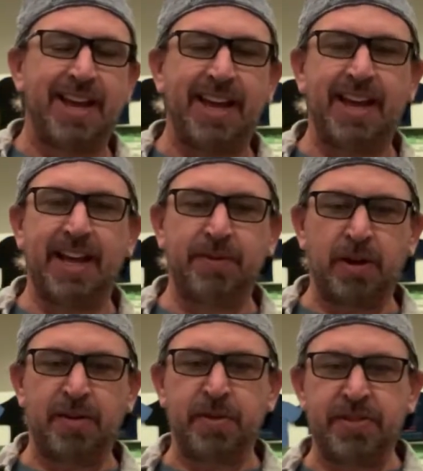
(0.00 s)
And
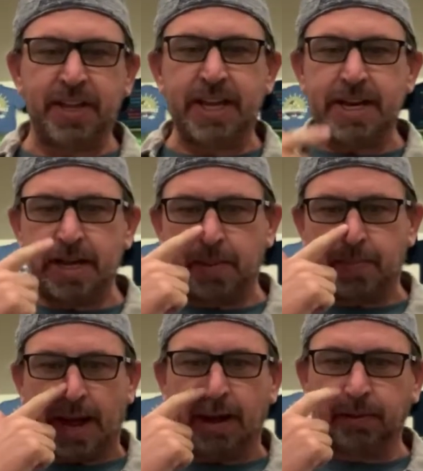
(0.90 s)
I've been thinking
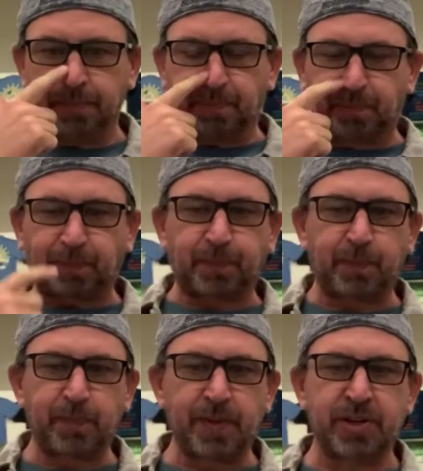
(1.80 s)
about
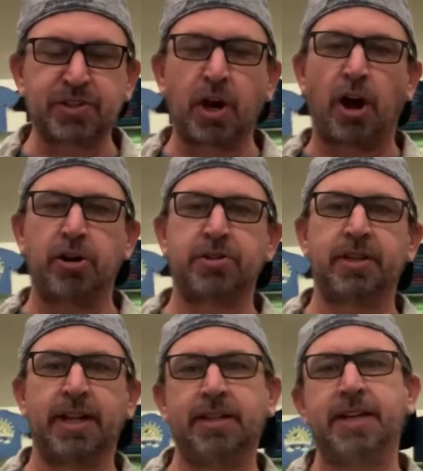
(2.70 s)
scars
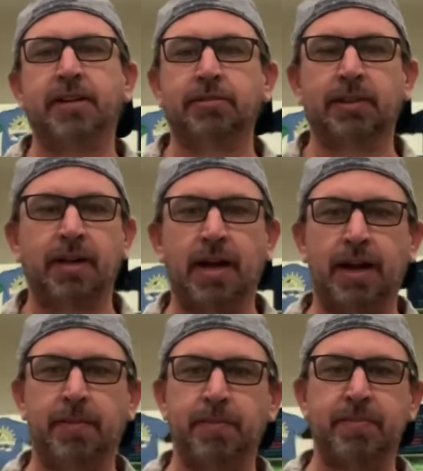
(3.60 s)
lately
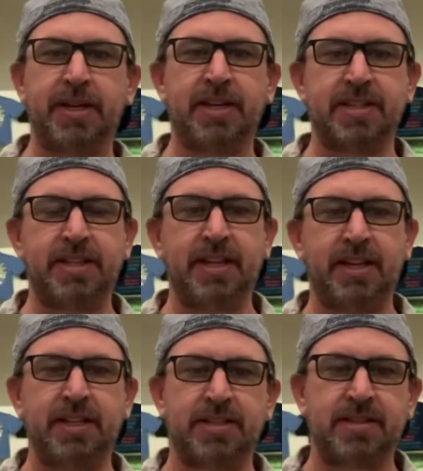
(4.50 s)
because I think
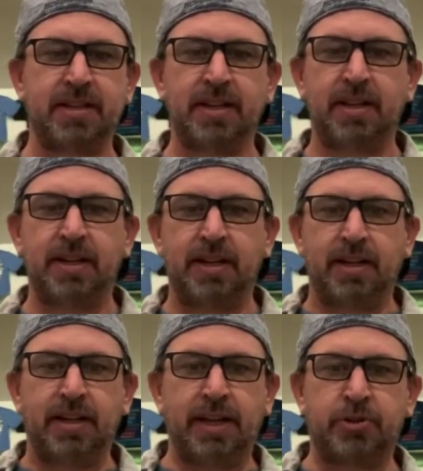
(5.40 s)
it's
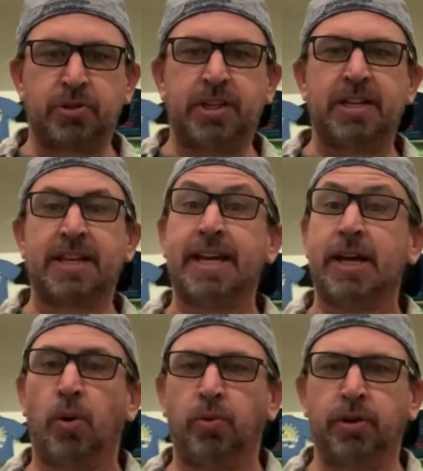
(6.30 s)
interesting as I
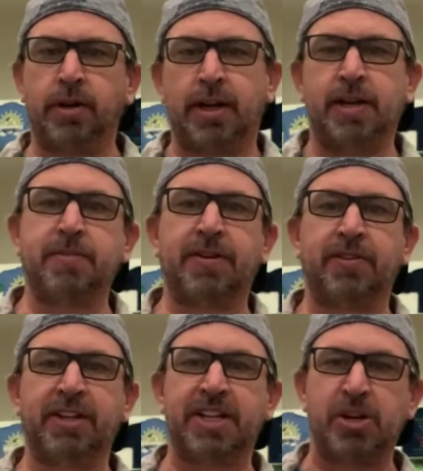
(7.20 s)
get older, and I'm
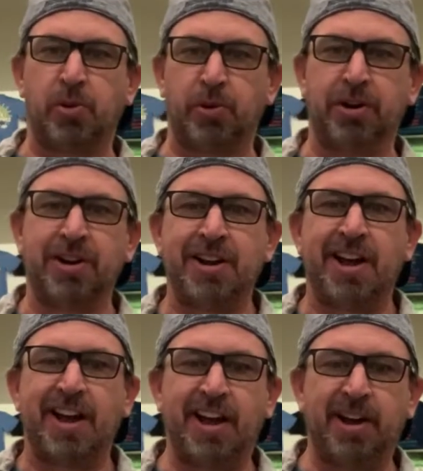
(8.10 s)
definitely getting older.
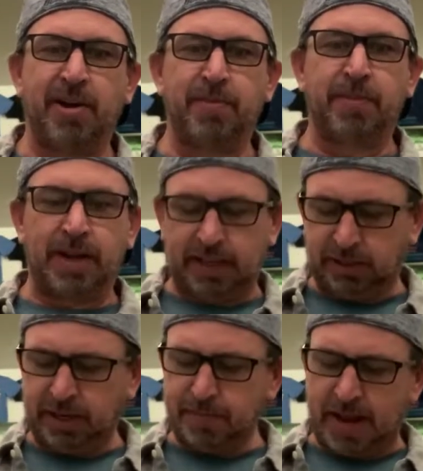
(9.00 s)
I
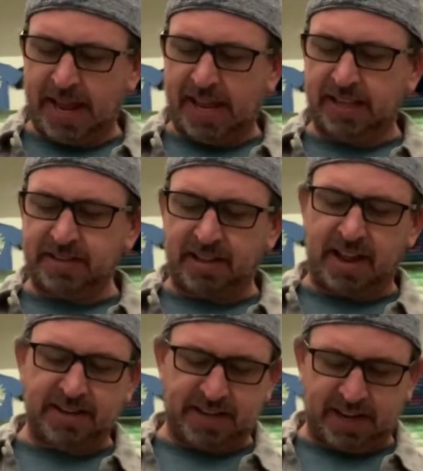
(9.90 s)
look at my hands a
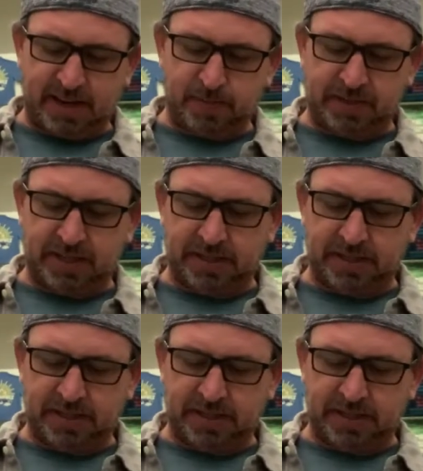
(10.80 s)
lot of times